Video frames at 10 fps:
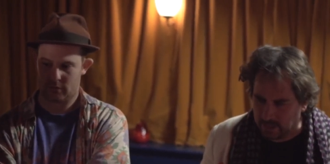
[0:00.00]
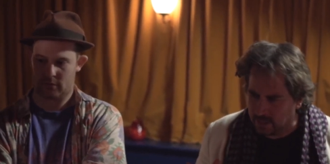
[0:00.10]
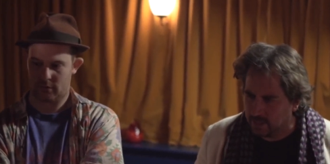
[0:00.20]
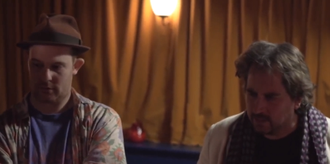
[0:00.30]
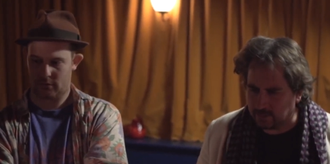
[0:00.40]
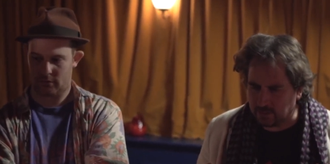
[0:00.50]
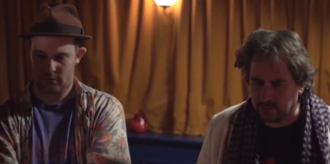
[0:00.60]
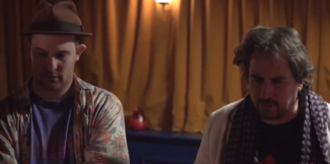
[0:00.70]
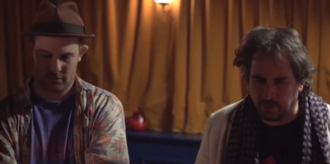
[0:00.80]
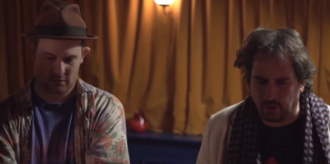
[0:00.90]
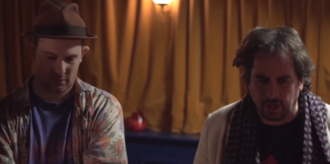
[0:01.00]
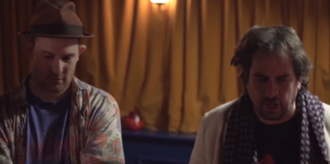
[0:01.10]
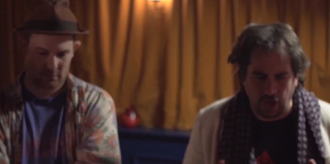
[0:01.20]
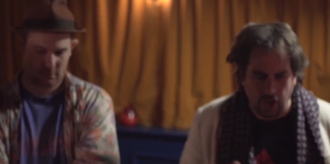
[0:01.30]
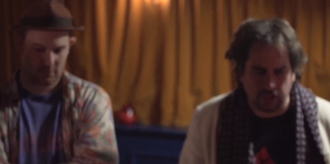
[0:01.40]
Speaker 1: it, sometimes I'd put a
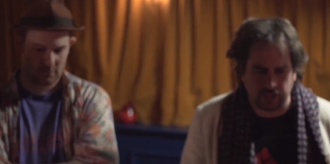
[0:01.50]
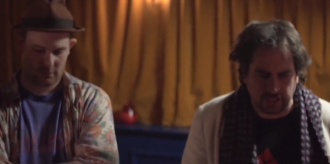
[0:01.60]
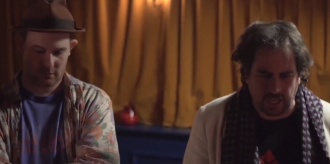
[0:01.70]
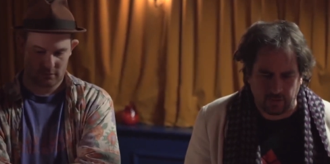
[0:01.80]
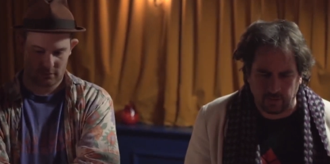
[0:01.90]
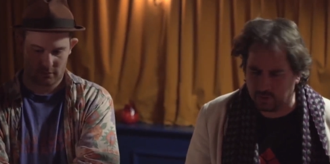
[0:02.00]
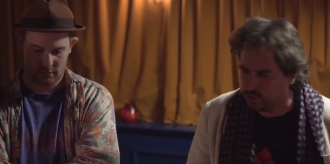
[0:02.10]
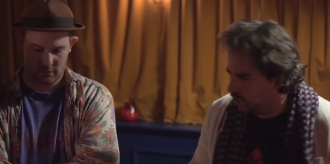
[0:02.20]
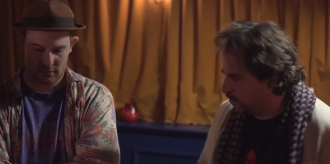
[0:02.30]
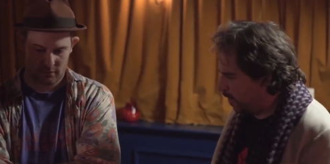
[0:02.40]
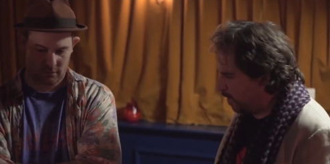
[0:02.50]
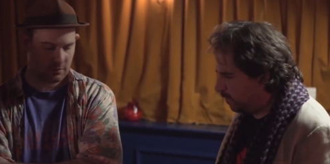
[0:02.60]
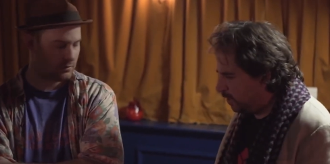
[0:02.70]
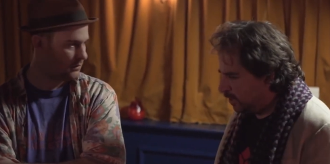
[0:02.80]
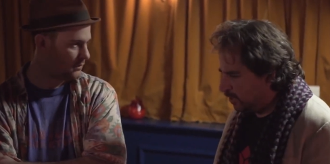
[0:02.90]
glass down, I'd turn
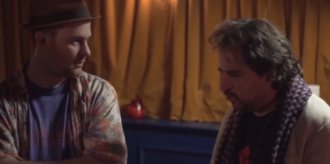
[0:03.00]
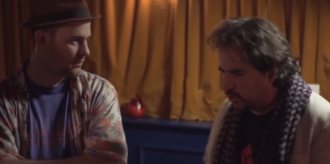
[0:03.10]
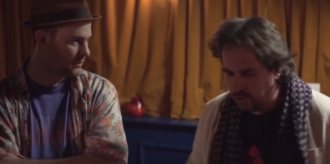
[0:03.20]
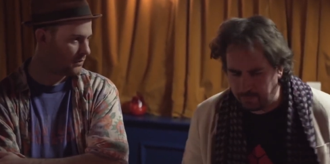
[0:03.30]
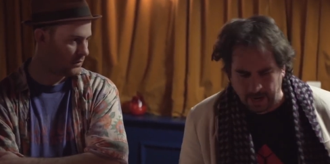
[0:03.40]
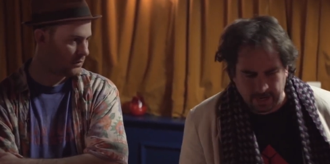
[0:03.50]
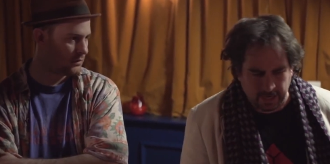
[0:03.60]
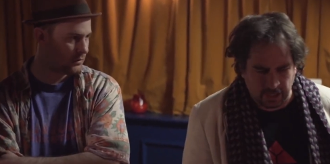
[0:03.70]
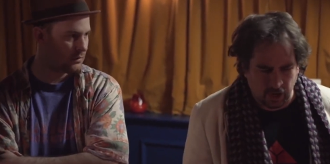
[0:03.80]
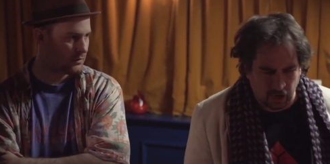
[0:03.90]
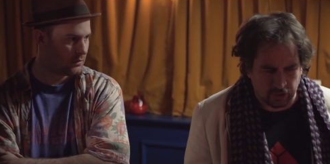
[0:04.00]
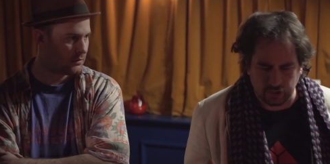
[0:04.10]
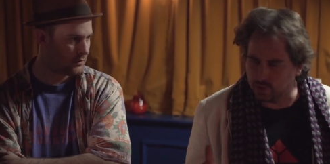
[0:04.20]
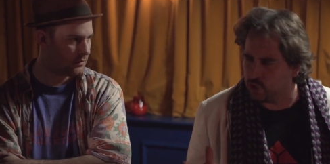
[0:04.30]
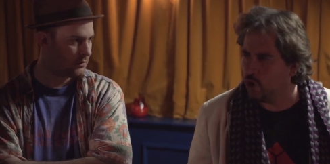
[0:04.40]
around, turn back, and glass is